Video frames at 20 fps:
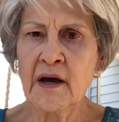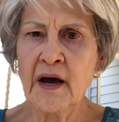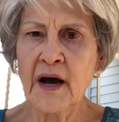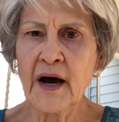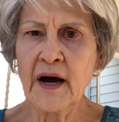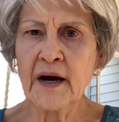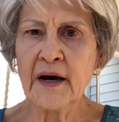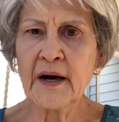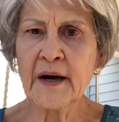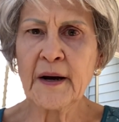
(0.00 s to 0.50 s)

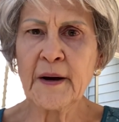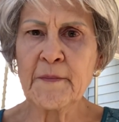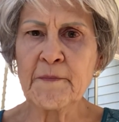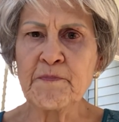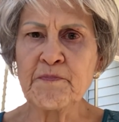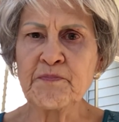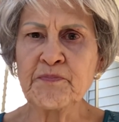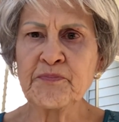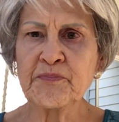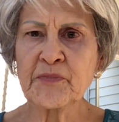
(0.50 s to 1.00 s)

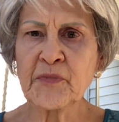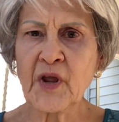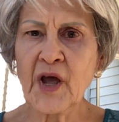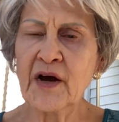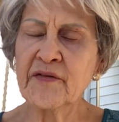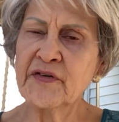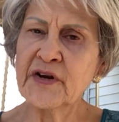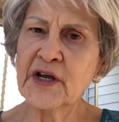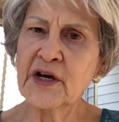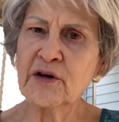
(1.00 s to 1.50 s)
a
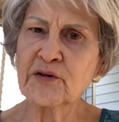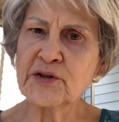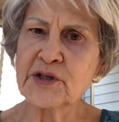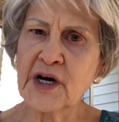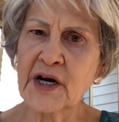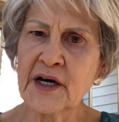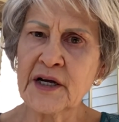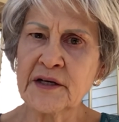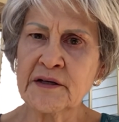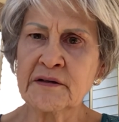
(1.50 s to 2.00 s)
video
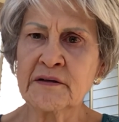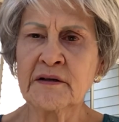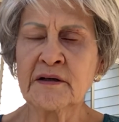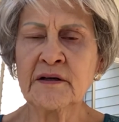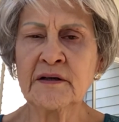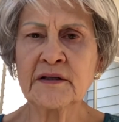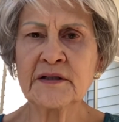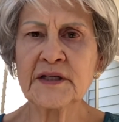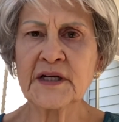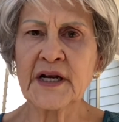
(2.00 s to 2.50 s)
done
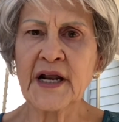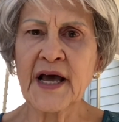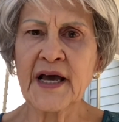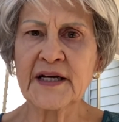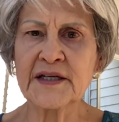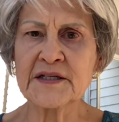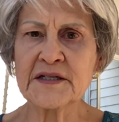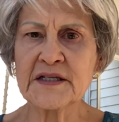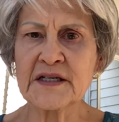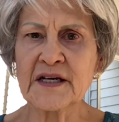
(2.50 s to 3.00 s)
today
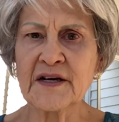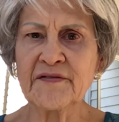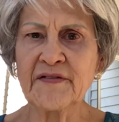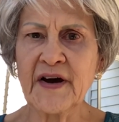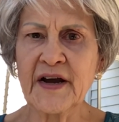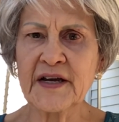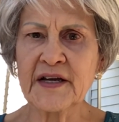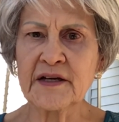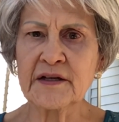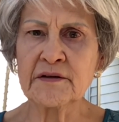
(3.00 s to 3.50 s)
and see if I
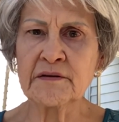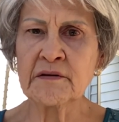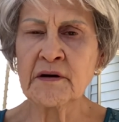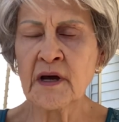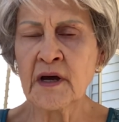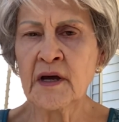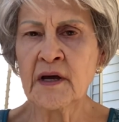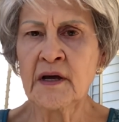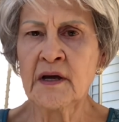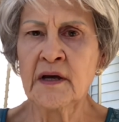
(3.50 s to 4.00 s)
can
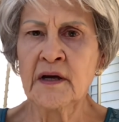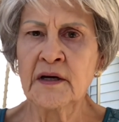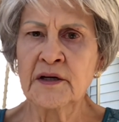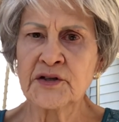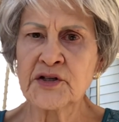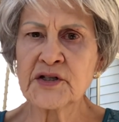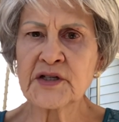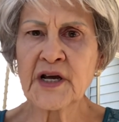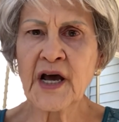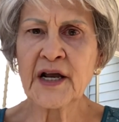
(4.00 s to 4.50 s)

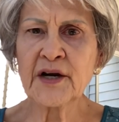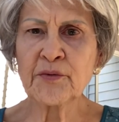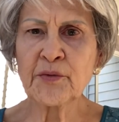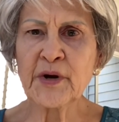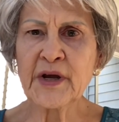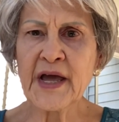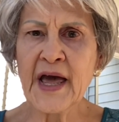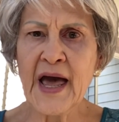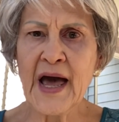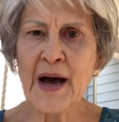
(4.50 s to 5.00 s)
just kind of
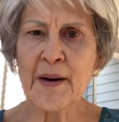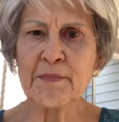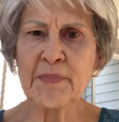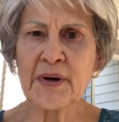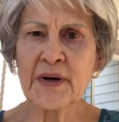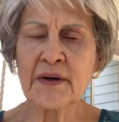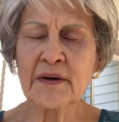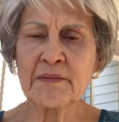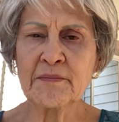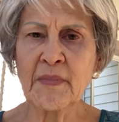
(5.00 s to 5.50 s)
recap
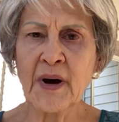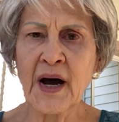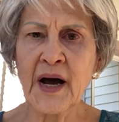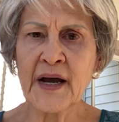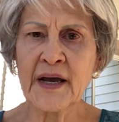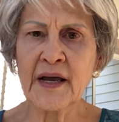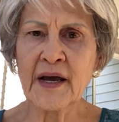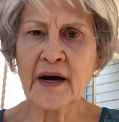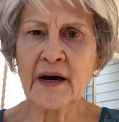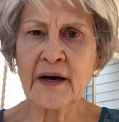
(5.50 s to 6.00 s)

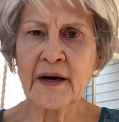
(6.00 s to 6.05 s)
my